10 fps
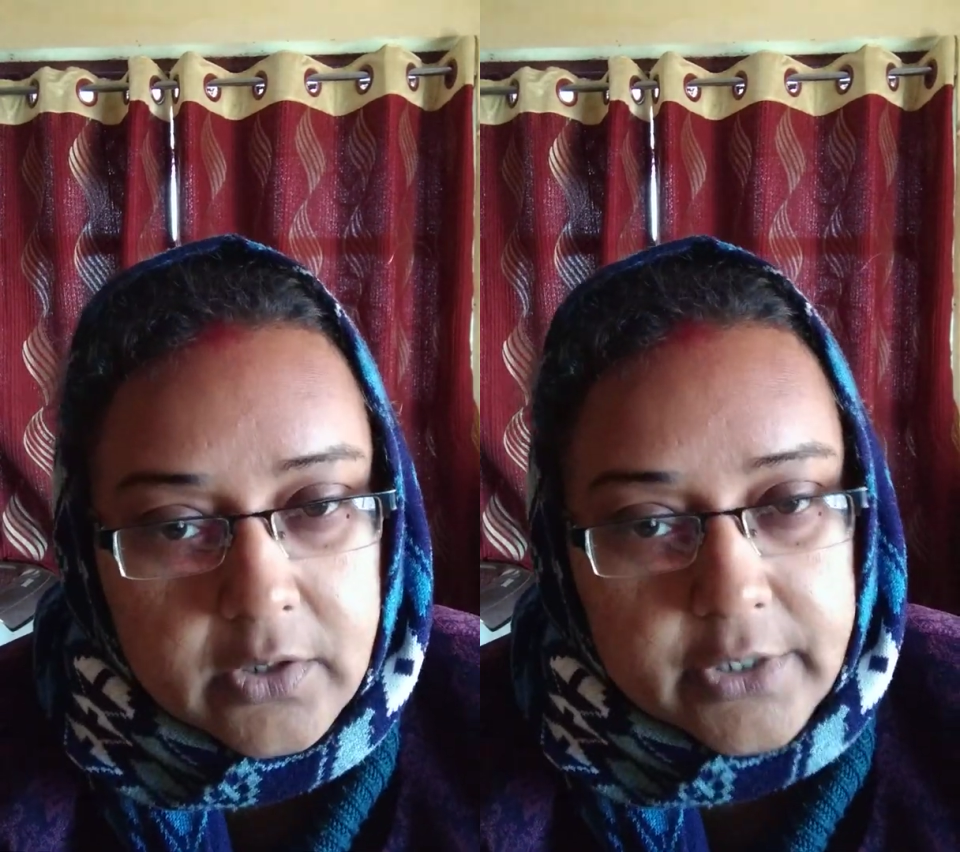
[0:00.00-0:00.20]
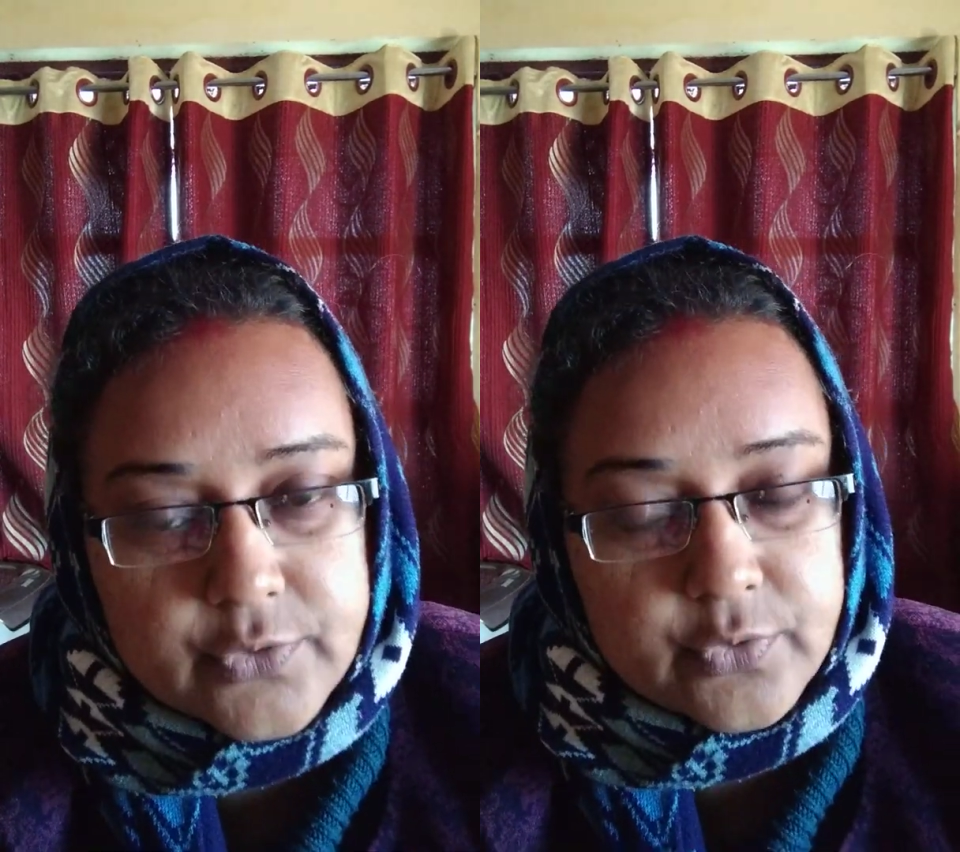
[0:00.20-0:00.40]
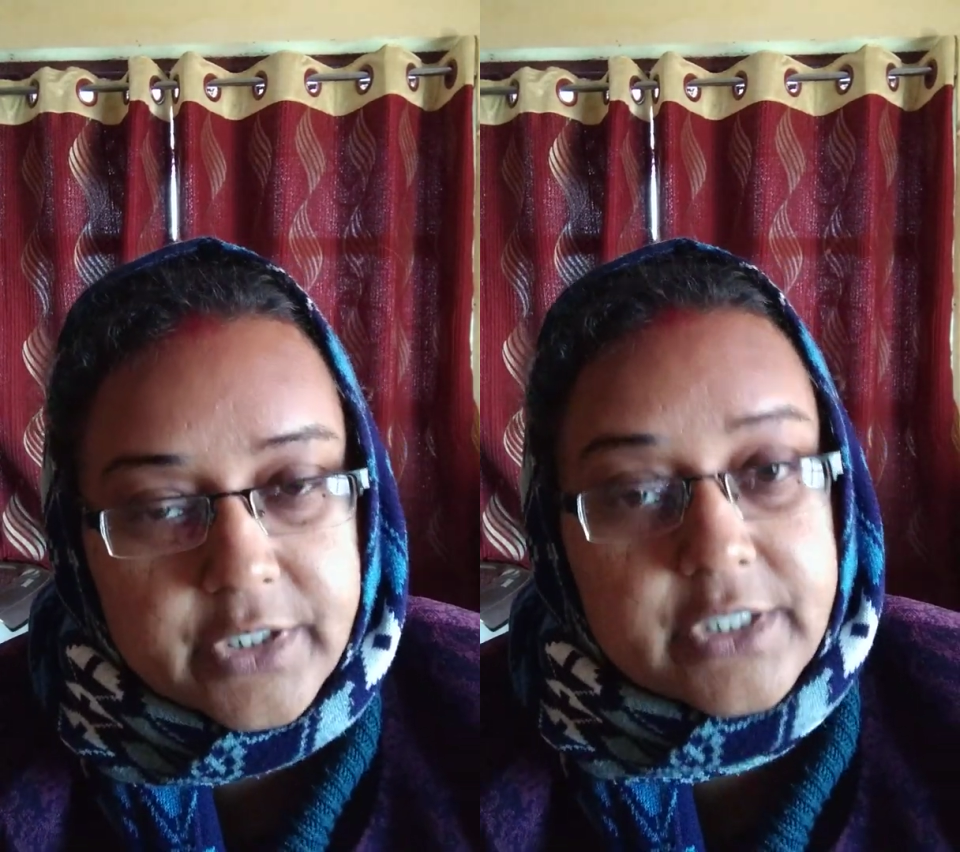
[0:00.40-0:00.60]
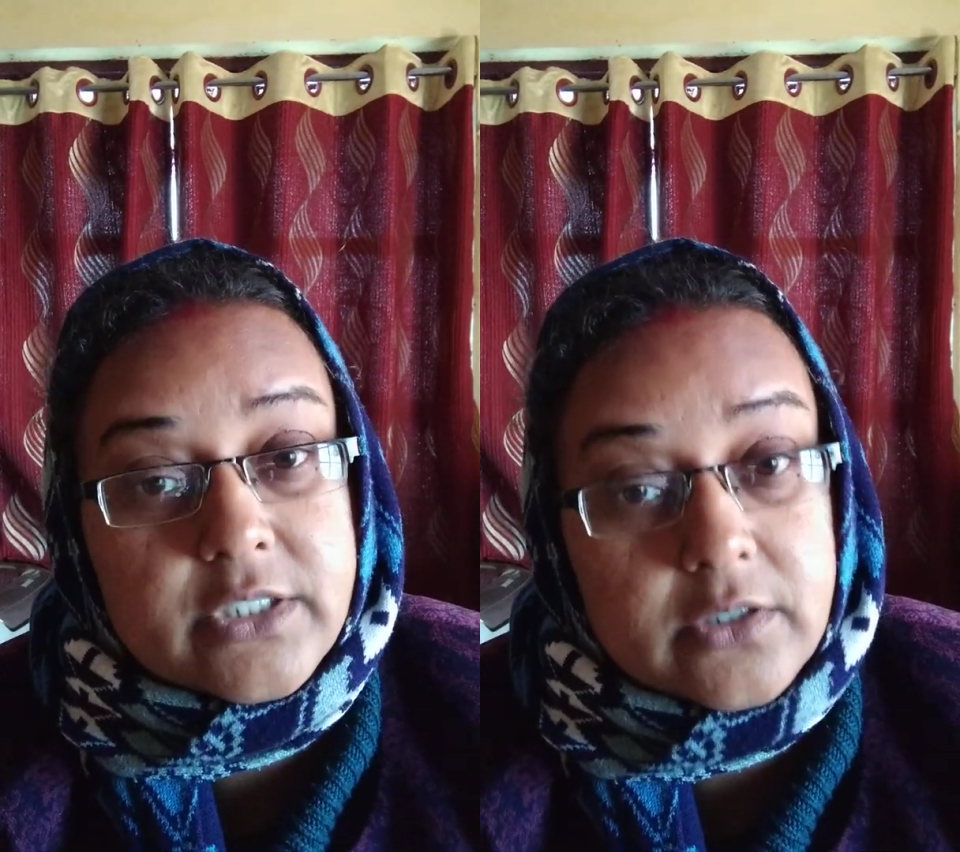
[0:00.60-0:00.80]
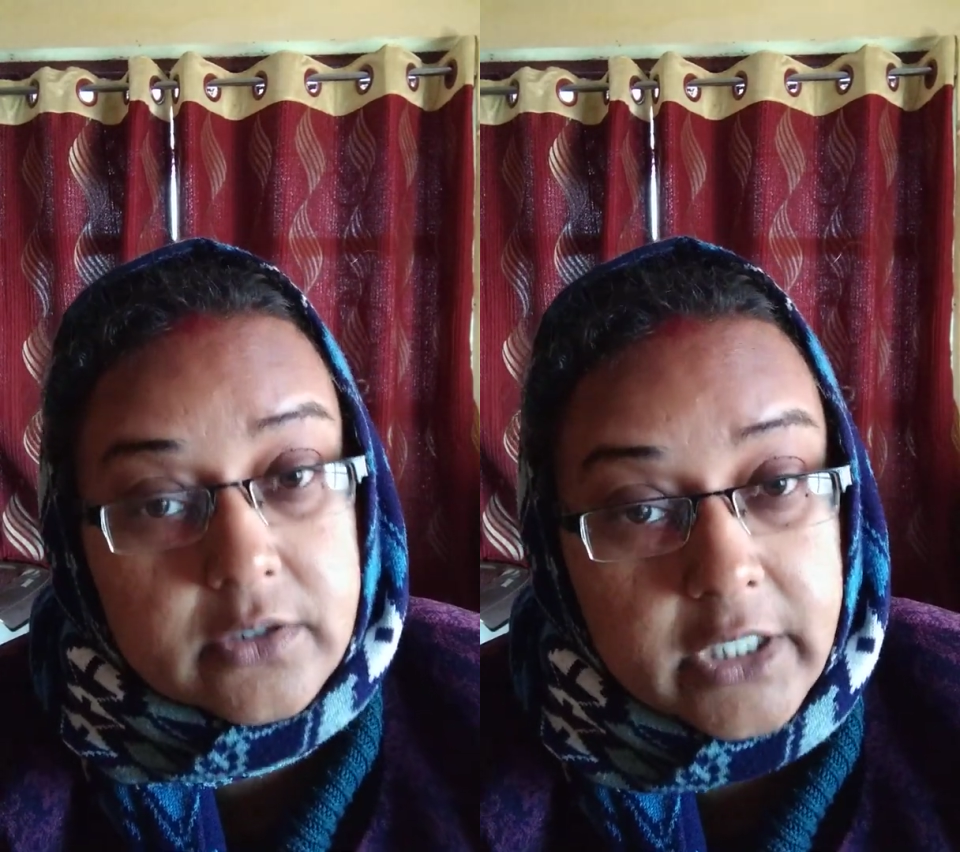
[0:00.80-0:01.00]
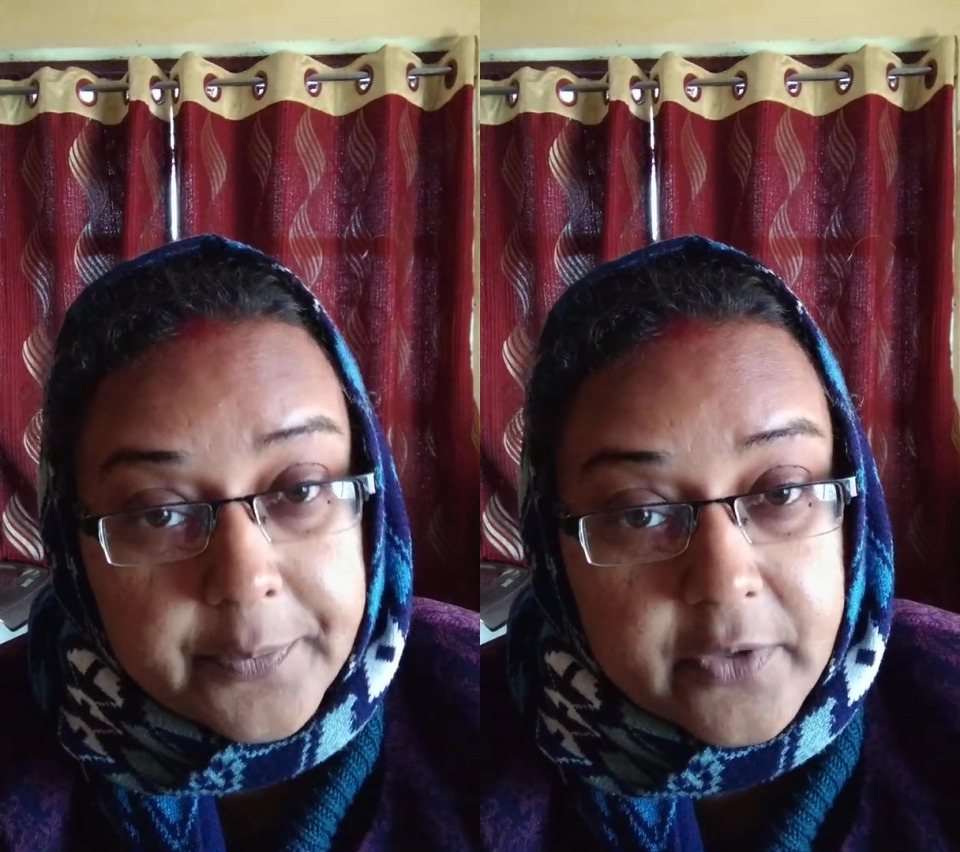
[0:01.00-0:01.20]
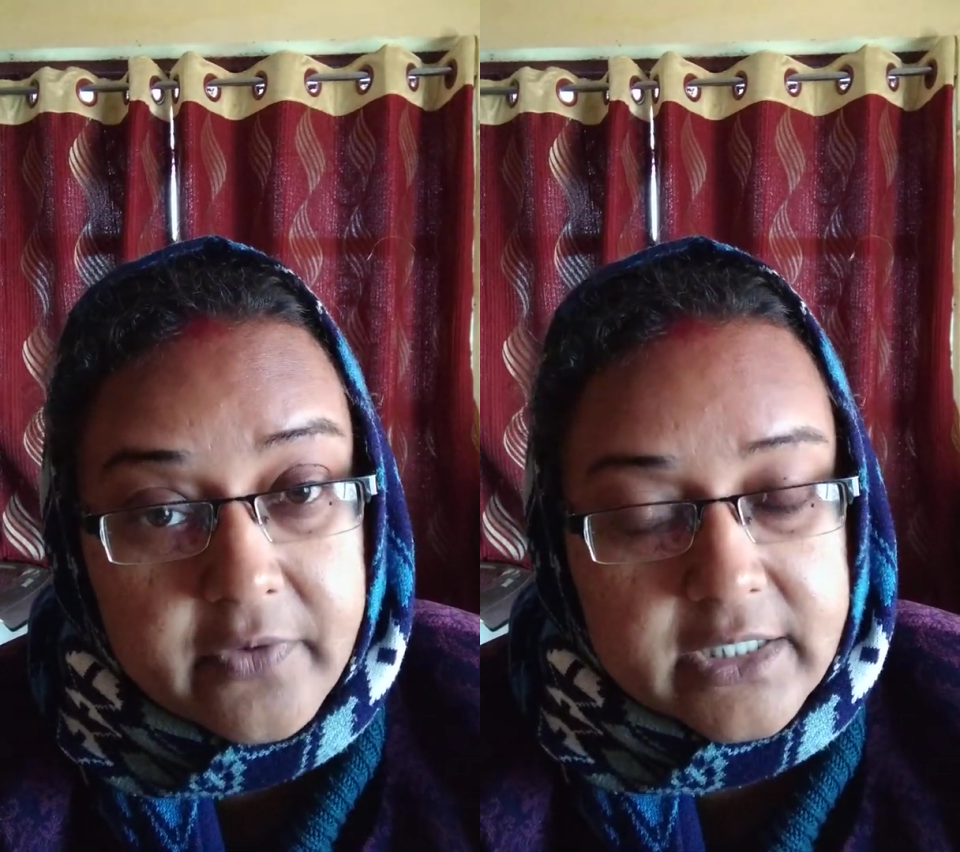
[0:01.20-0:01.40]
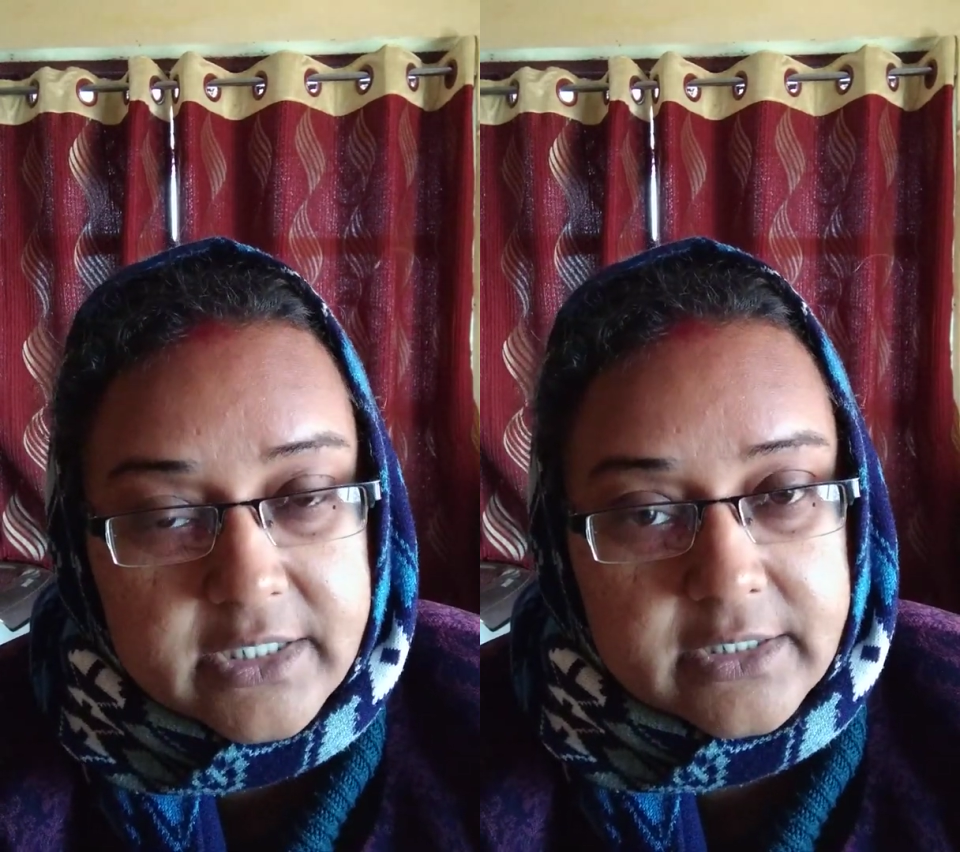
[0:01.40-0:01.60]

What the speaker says: students, keep revising